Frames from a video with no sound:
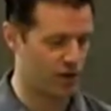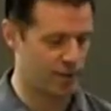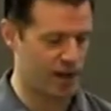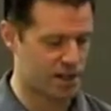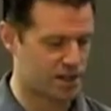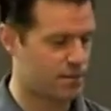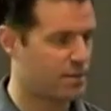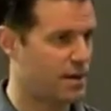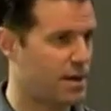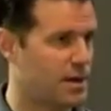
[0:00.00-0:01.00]
minutes.
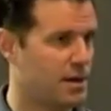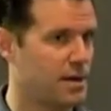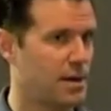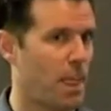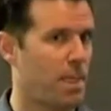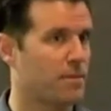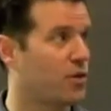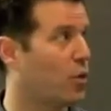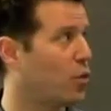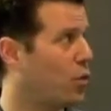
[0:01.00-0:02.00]

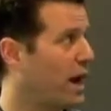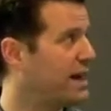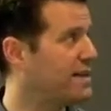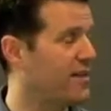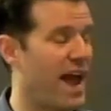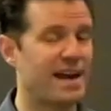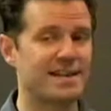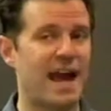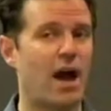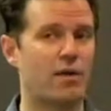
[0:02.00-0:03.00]
So write that
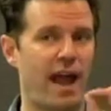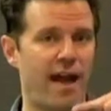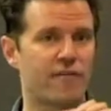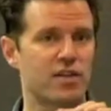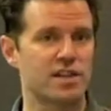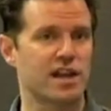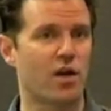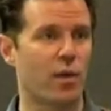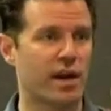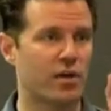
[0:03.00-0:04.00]
down every
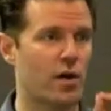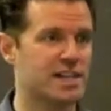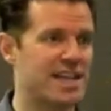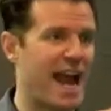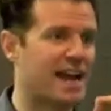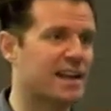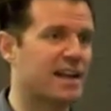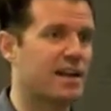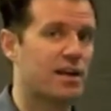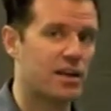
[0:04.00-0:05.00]
single week. Know
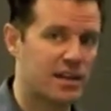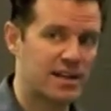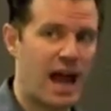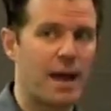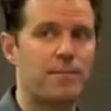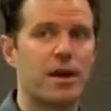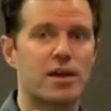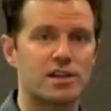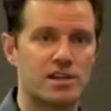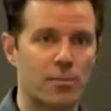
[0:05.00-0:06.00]
exactly the time
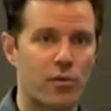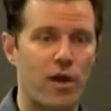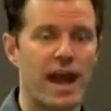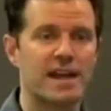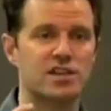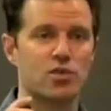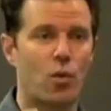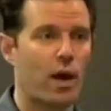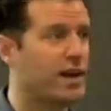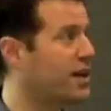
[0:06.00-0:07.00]
periods, the breaks,
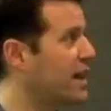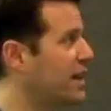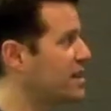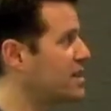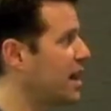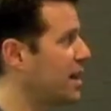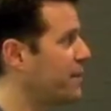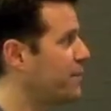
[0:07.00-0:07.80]
when you can get this done.